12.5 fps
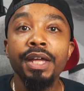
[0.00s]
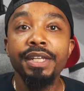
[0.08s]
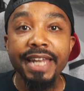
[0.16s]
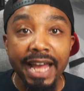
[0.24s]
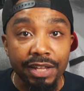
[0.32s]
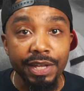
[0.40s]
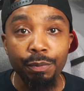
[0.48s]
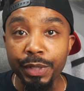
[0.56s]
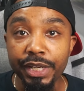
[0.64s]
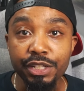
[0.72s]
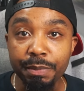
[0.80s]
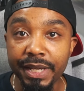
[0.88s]
Now that we
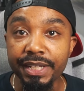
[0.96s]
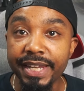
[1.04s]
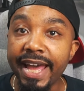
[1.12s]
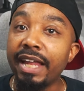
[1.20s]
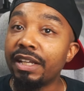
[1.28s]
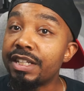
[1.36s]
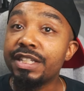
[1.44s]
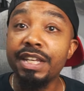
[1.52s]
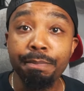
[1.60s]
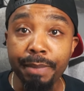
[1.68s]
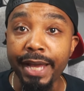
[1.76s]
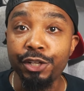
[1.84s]
explained that, let's
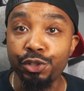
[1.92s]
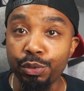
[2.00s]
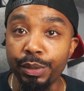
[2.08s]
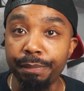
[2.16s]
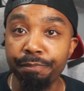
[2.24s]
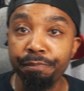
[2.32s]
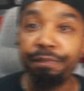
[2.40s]
get back to it.